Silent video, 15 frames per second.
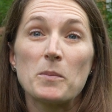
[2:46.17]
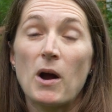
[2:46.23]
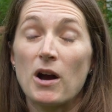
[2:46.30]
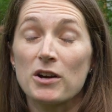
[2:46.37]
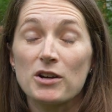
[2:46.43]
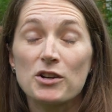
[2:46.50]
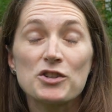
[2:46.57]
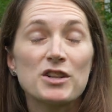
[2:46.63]

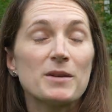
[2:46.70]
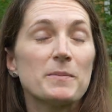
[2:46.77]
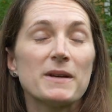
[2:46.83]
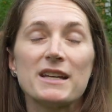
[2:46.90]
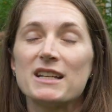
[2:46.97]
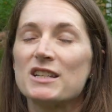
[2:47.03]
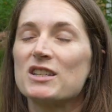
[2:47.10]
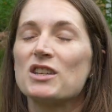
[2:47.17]
Partnership
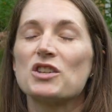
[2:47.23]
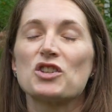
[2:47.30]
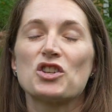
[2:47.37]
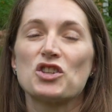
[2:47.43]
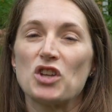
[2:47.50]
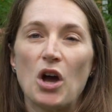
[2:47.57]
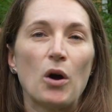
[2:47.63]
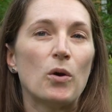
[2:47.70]
is
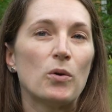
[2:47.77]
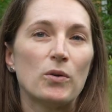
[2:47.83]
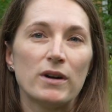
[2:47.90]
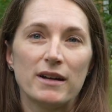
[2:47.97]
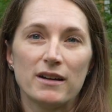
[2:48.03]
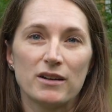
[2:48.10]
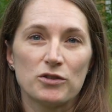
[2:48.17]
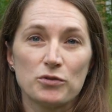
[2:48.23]
so
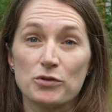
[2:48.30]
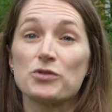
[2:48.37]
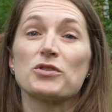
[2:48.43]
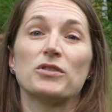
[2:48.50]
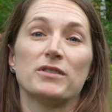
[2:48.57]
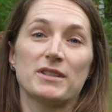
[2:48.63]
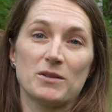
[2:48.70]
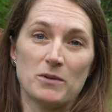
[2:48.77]

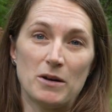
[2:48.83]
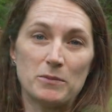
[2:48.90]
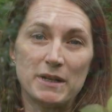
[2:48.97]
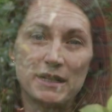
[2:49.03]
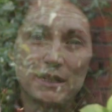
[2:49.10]
crucial to what we